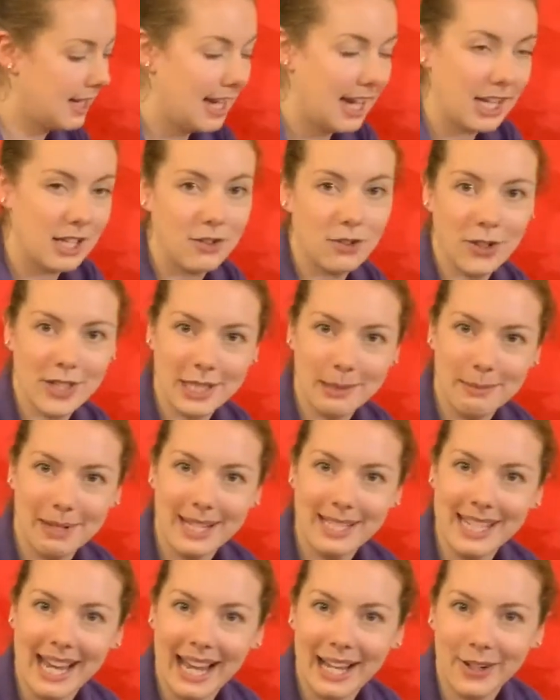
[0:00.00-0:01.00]
and you've got some
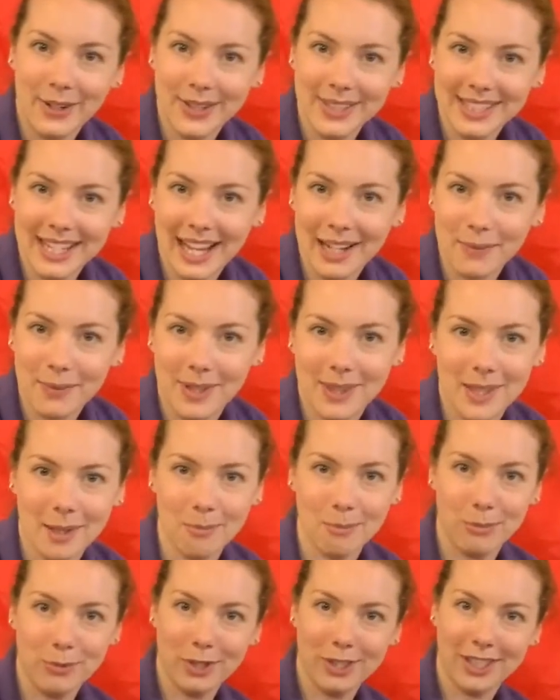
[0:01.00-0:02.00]
nice eye contact with them
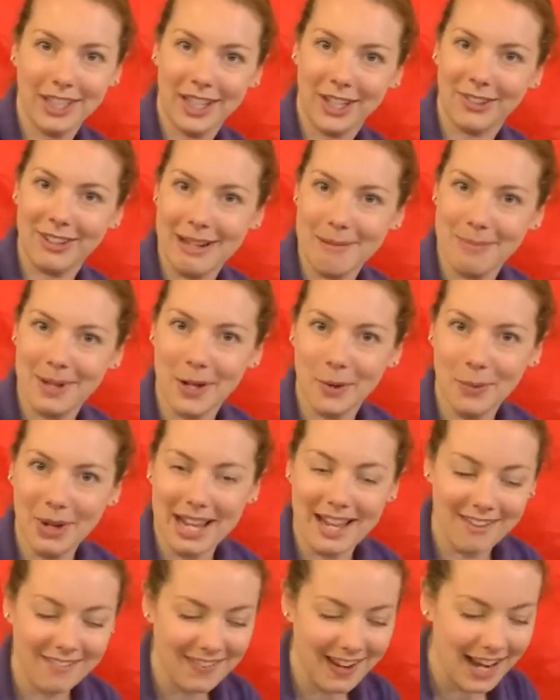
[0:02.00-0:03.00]
for doing a great big
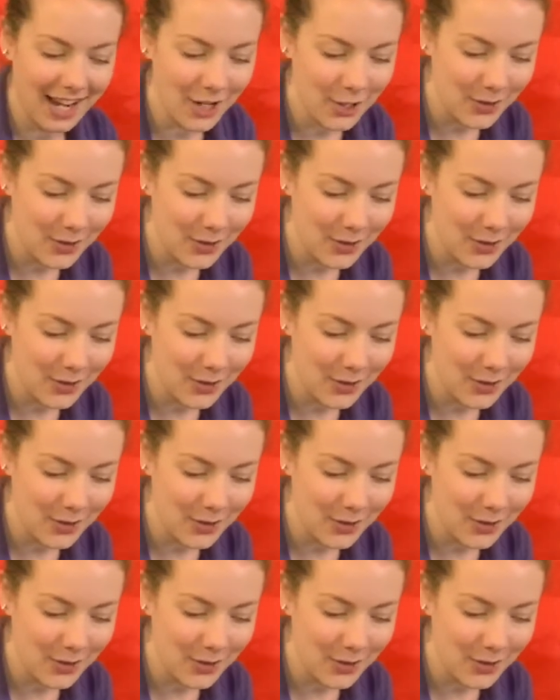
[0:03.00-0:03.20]
wave. Hello,